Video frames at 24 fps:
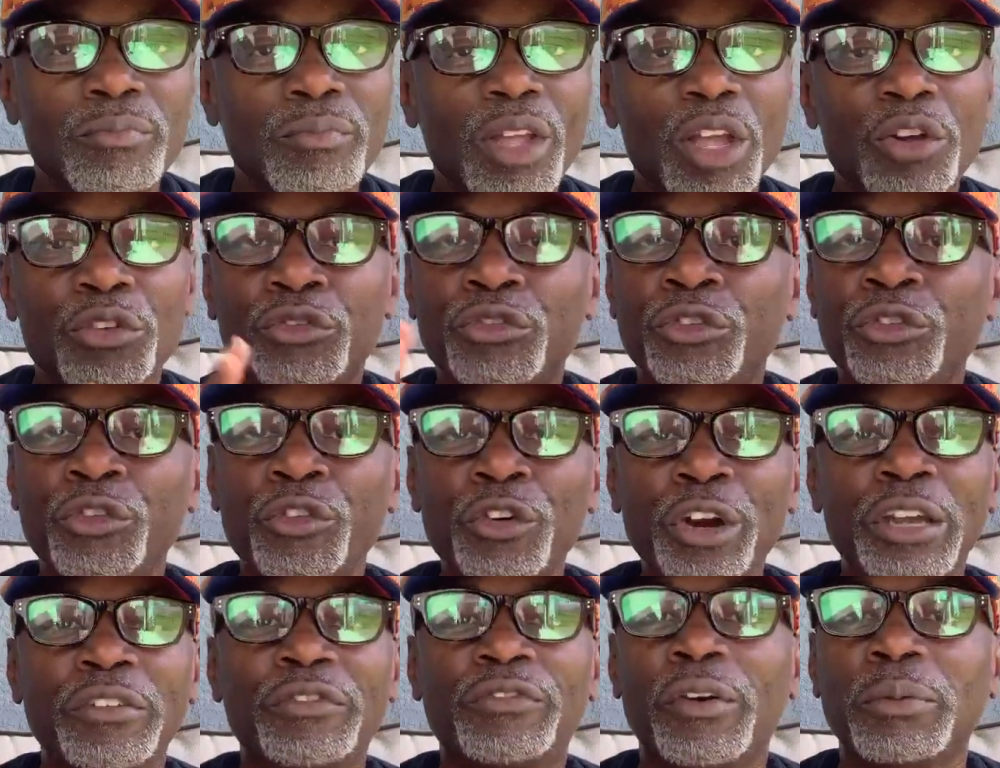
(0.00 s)

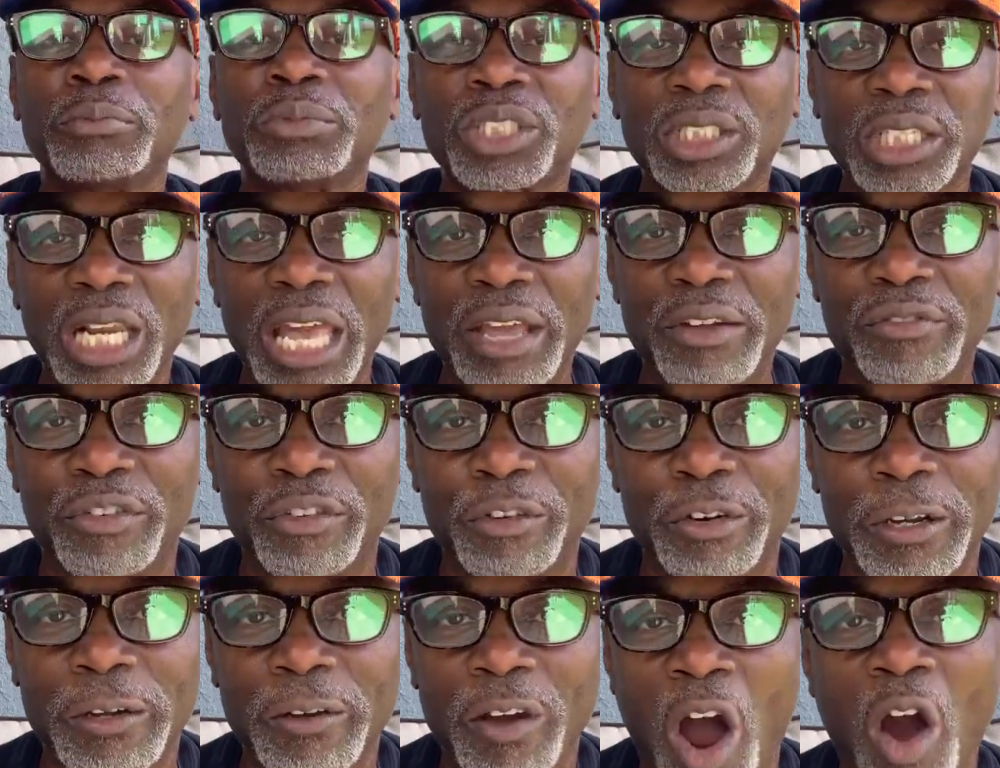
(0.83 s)
from
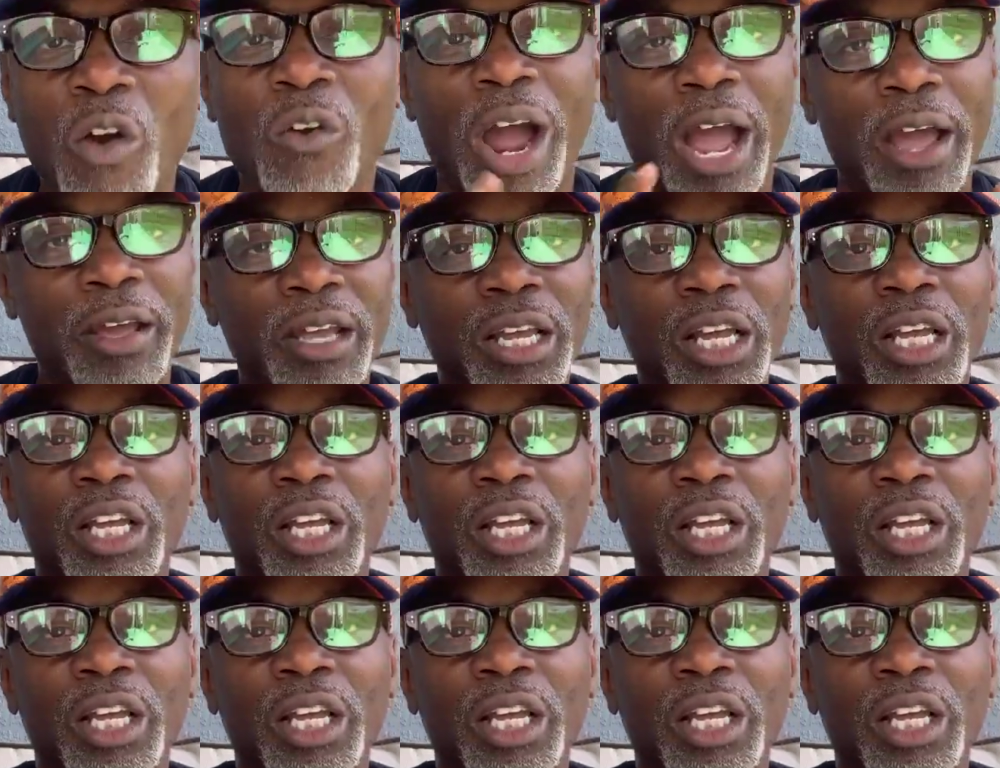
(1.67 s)
slavery. All right.